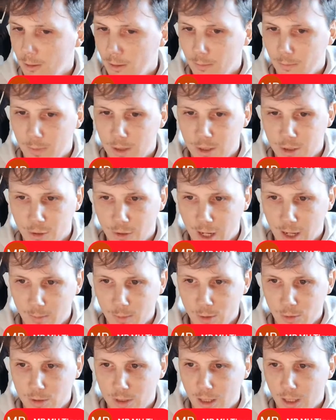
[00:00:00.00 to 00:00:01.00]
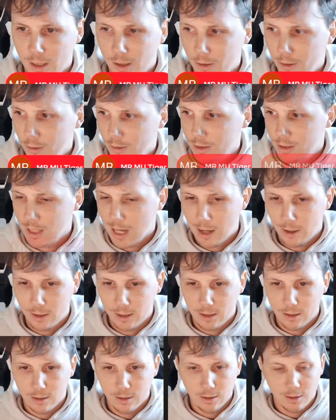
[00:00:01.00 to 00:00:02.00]
Mr. MU Tiger
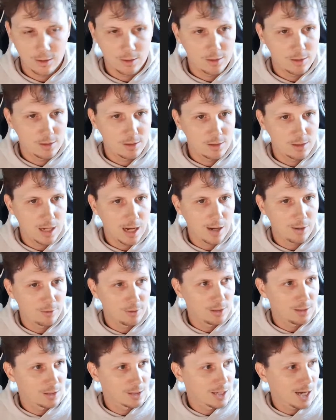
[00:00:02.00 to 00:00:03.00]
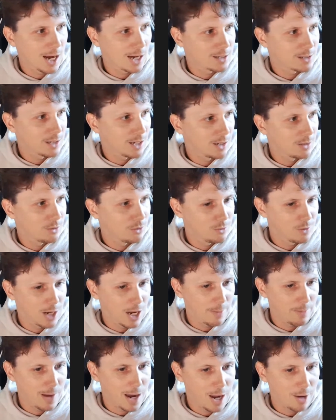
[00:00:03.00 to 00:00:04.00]
touting stats that do
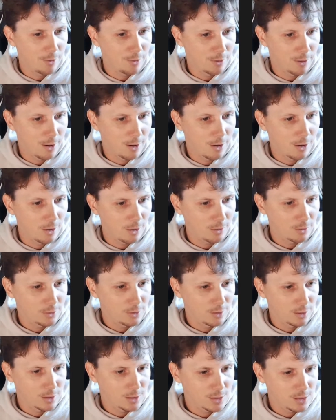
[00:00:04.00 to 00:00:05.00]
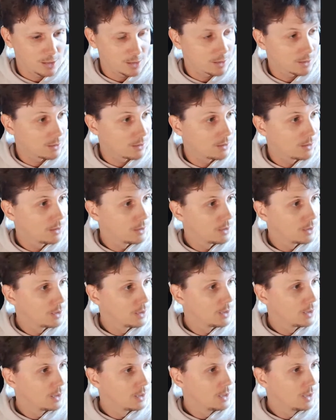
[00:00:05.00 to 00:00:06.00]
not matter at all to this season.
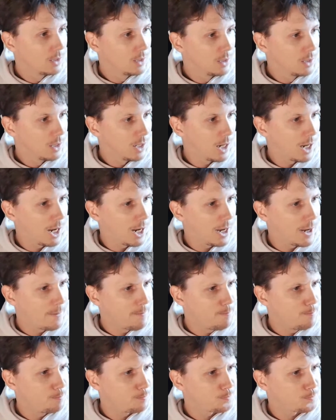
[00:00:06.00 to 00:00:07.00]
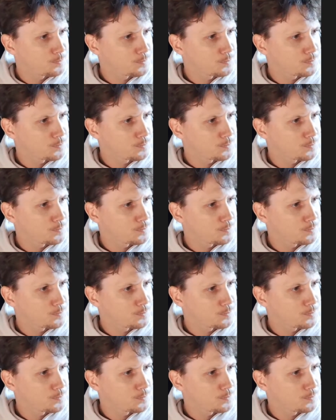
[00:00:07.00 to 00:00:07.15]
Not